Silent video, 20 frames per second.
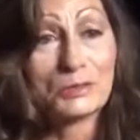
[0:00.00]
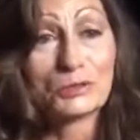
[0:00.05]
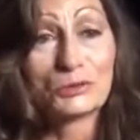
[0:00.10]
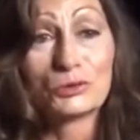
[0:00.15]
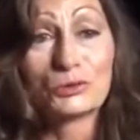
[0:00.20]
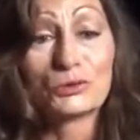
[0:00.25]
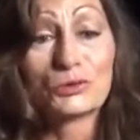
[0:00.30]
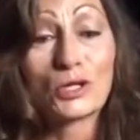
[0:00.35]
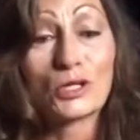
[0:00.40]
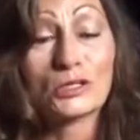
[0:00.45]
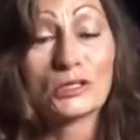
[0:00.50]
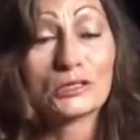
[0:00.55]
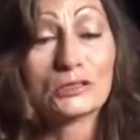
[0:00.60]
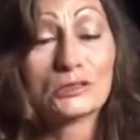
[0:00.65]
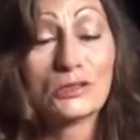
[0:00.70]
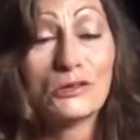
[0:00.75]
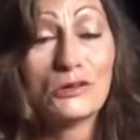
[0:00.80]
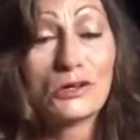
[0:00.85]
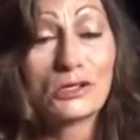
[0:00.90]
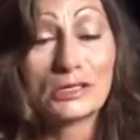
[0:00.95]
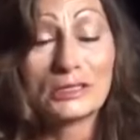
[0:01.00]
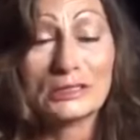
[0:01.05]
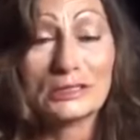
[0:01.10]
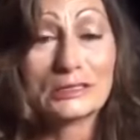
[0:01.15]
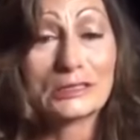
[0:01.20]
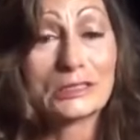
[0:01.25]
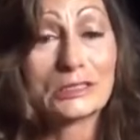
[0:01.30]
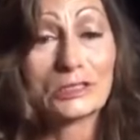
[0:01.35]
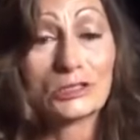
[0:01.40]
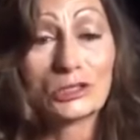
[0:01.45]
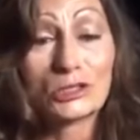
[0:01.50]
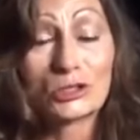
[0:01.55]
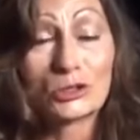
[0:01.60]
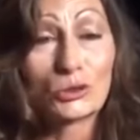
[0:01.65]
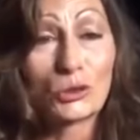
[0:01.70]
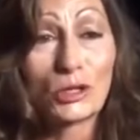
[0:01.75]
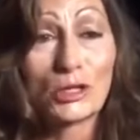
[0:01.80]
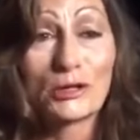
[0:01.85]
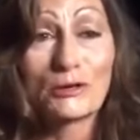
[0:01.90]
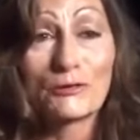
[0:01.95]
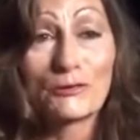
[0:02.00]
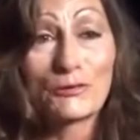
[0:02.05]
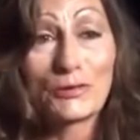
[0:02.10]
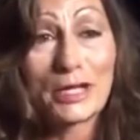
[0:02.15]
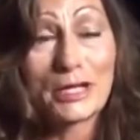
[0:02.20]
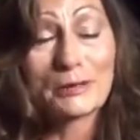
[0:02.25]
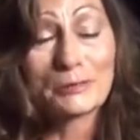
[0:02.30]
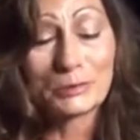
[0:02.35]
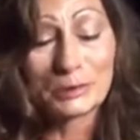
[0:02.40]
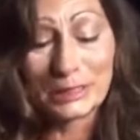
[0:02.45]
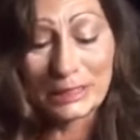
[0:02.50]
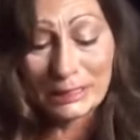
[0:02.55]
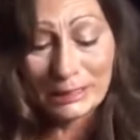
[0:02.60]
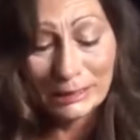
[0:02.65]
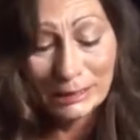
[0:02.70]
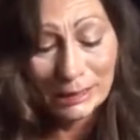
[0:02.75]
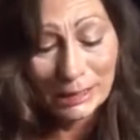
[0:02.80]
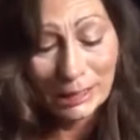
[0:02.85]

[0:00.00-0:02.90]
him the truth all along, and this has destroyed our family.